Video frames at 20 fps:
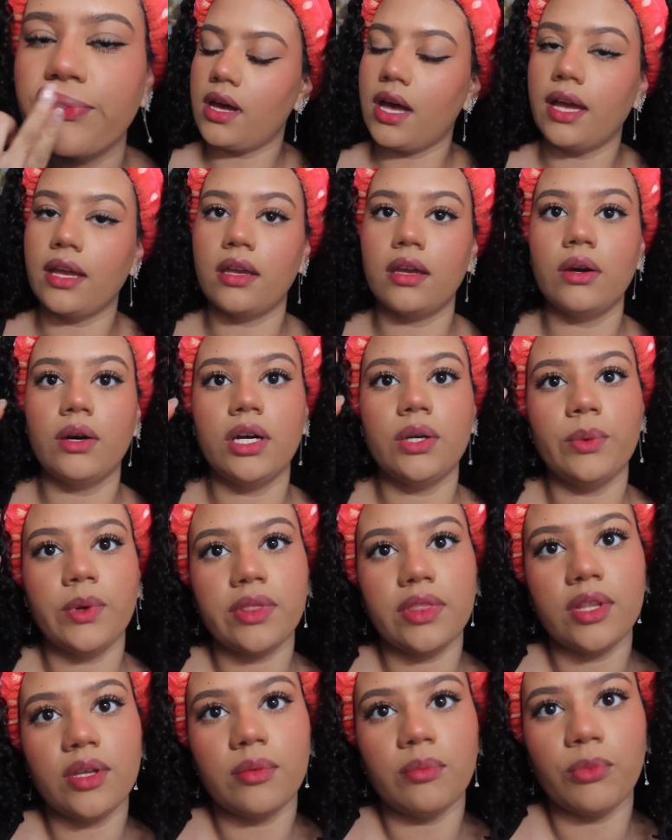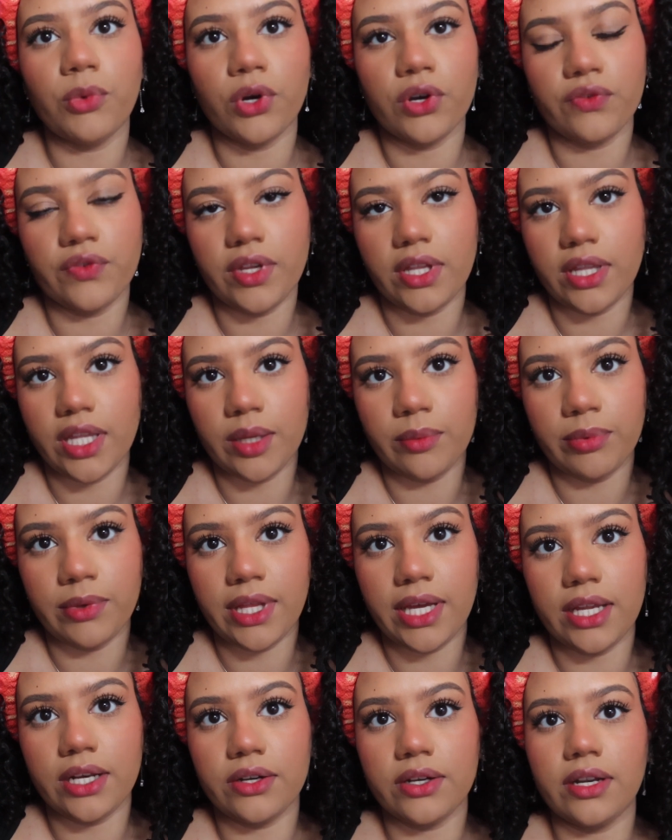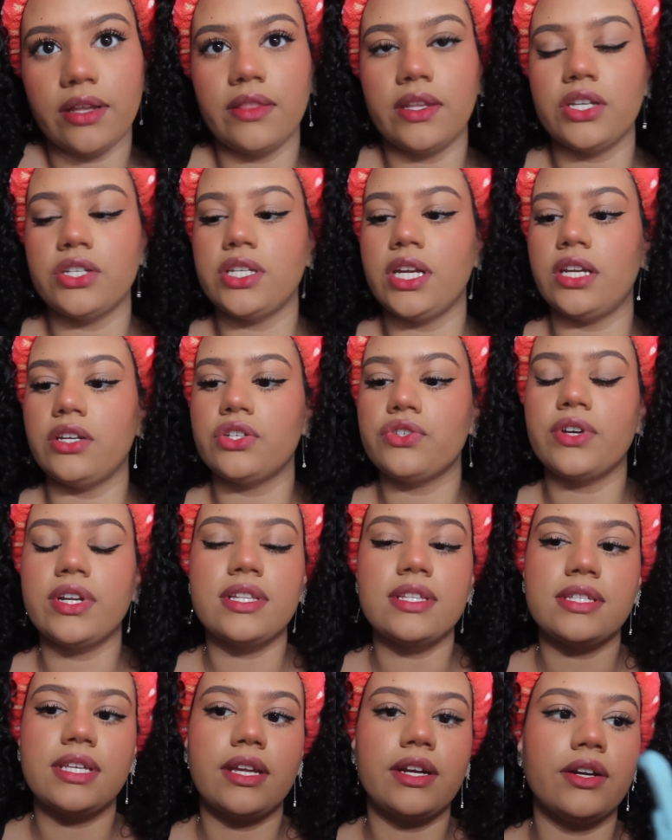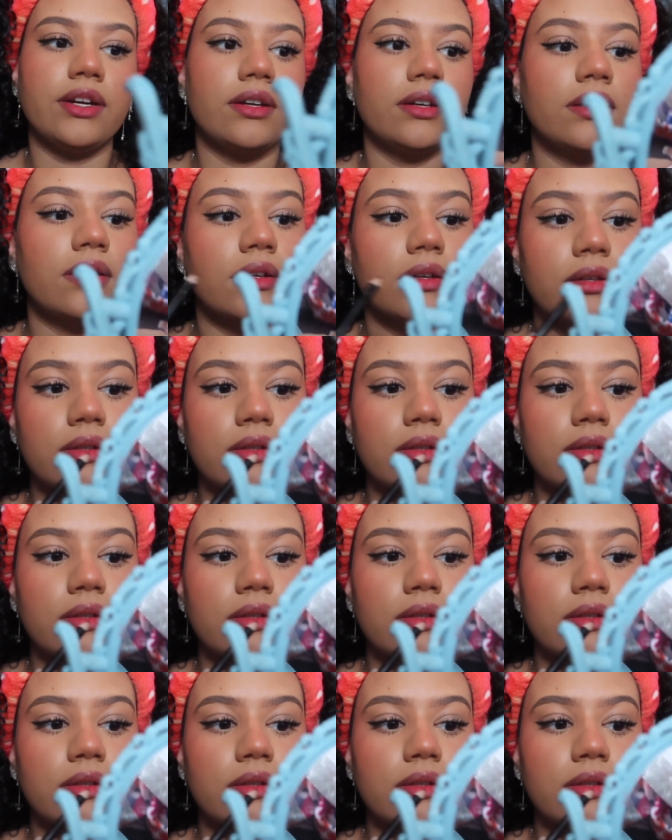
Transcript: I go in with the Morphe lip liner in the shade Trendsetter.